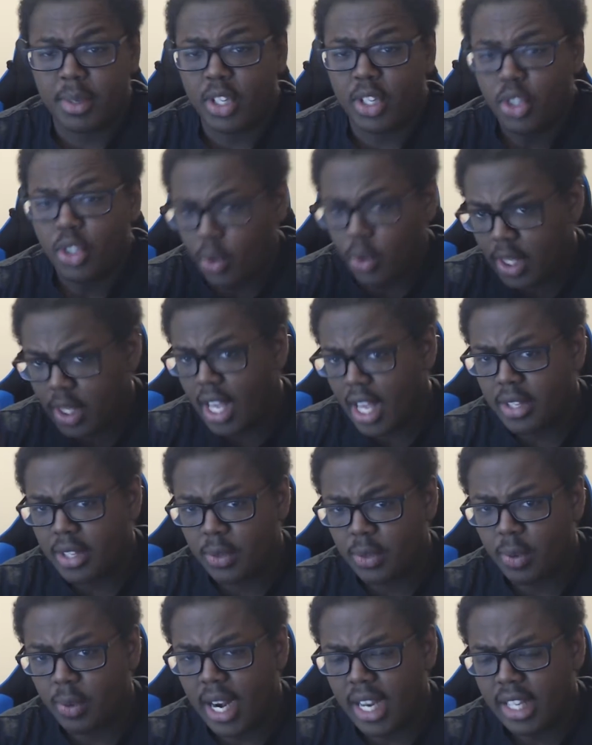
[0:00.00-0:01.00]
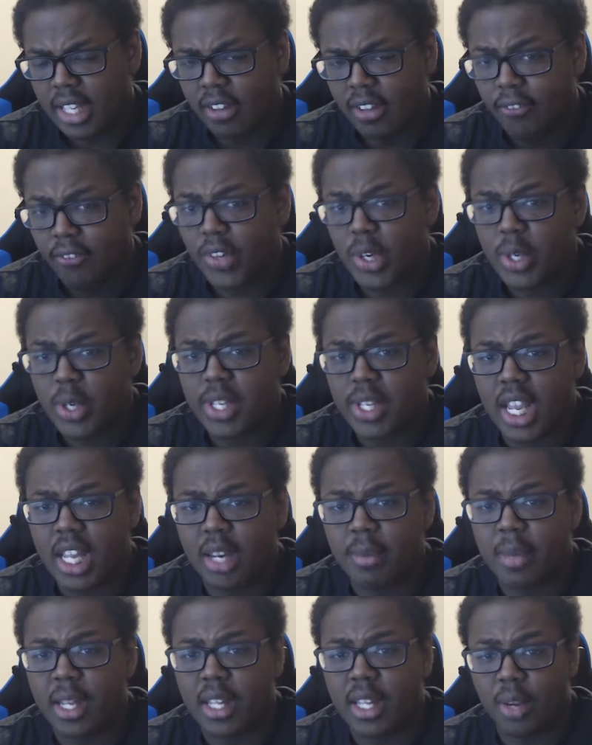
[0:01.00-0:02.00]
gentlemen, you guessed right. The first
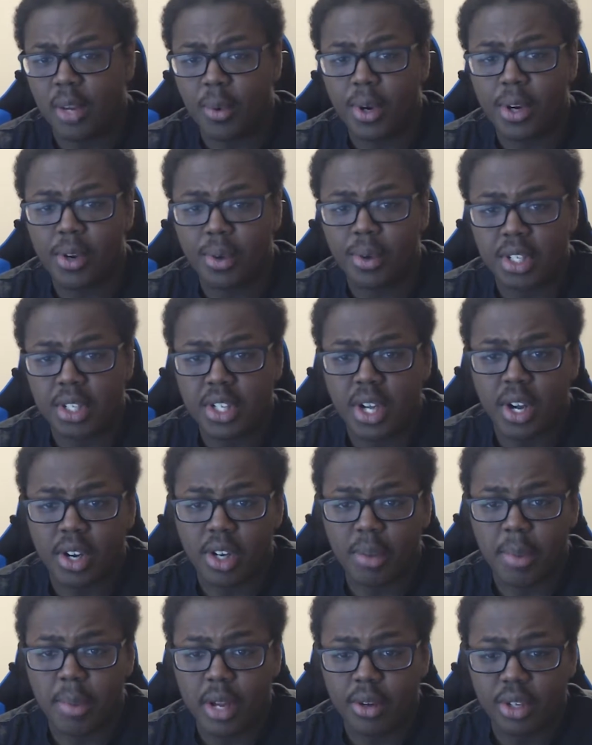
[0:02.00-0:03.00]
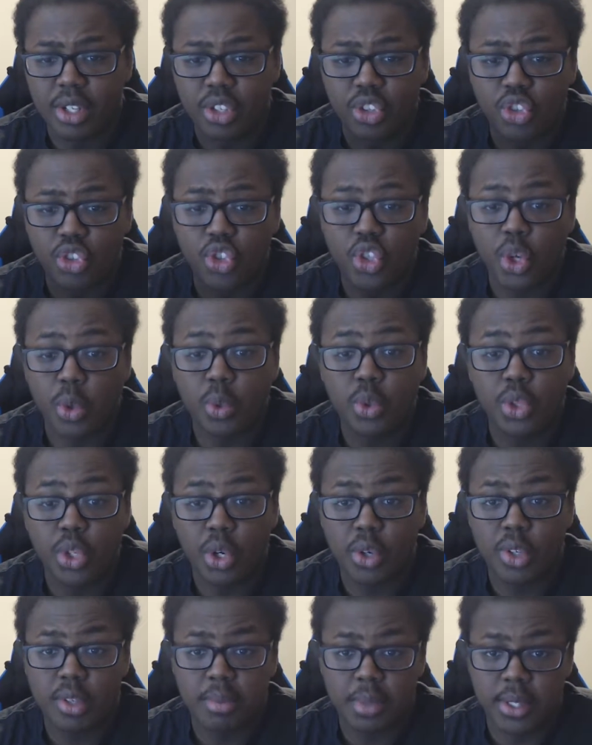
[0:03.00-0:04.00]
anime that we're going to talk about is
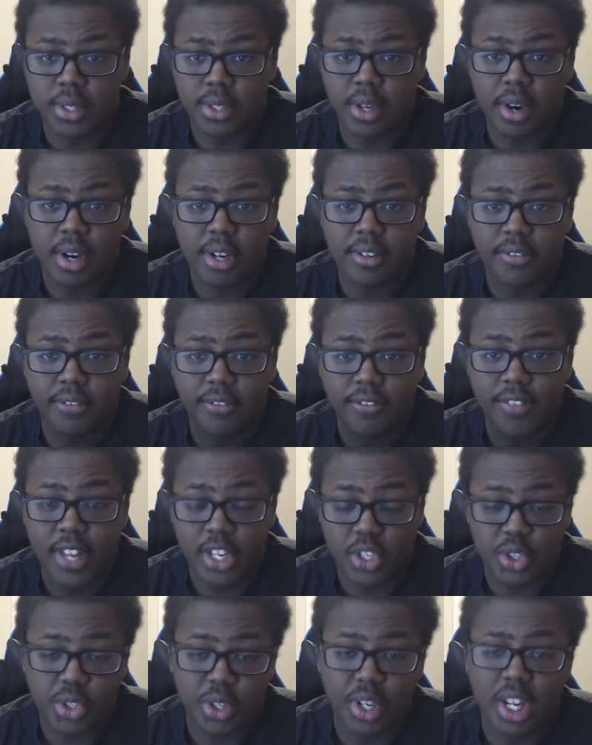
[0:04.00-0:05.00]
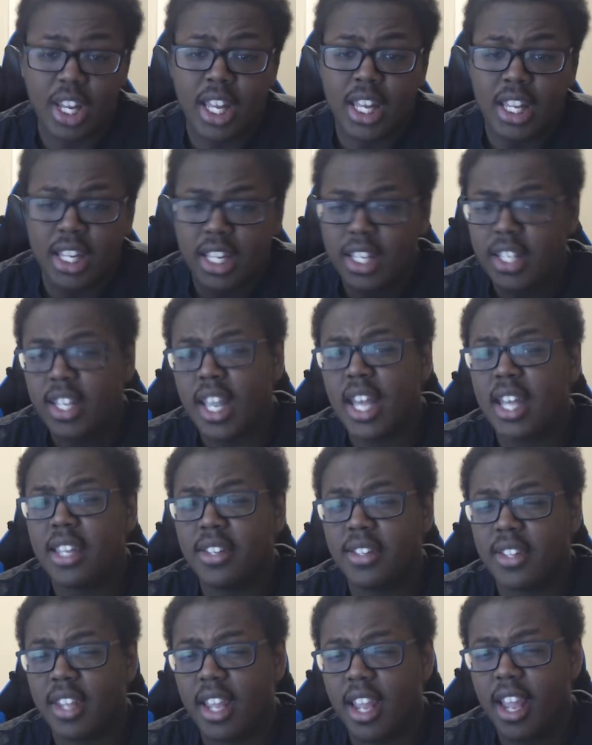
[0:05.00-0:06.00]
JoJo's Bizarre Adventure. This
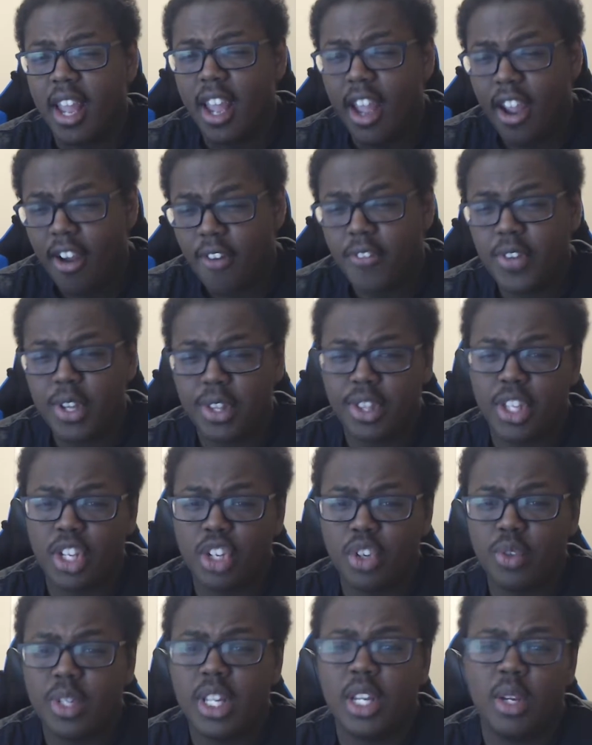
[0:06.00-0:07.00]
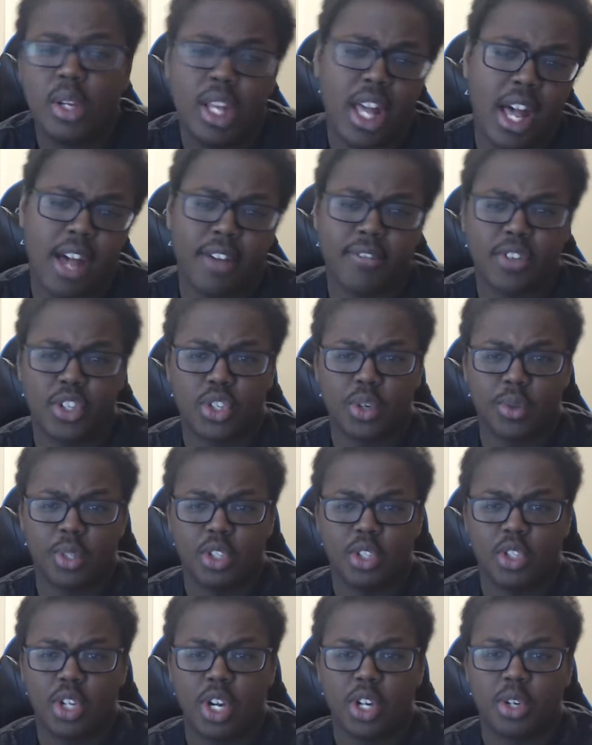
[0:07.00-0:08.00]
has everything you need out of a
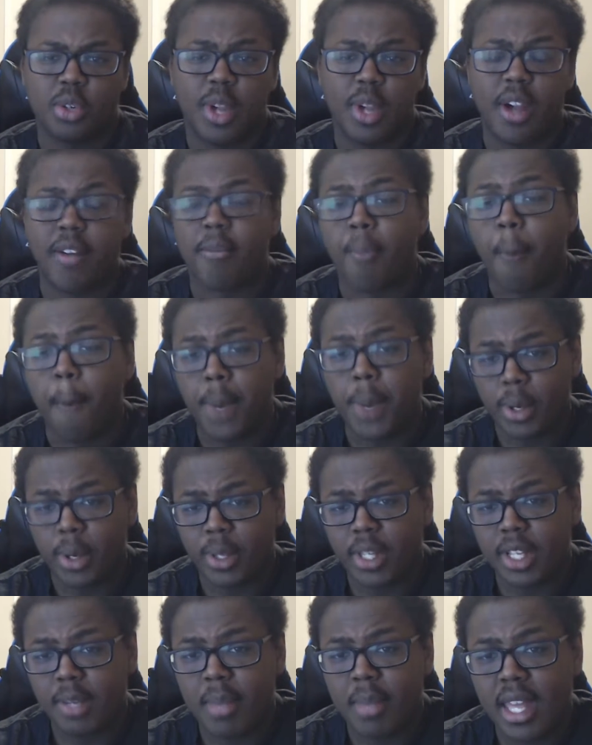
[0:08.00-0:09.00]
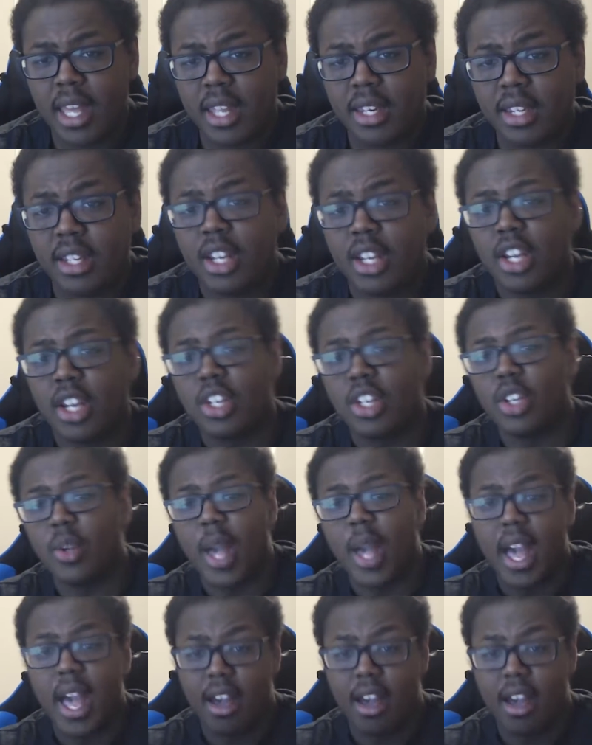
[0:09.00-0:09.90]
shonen genre. You have burly men, you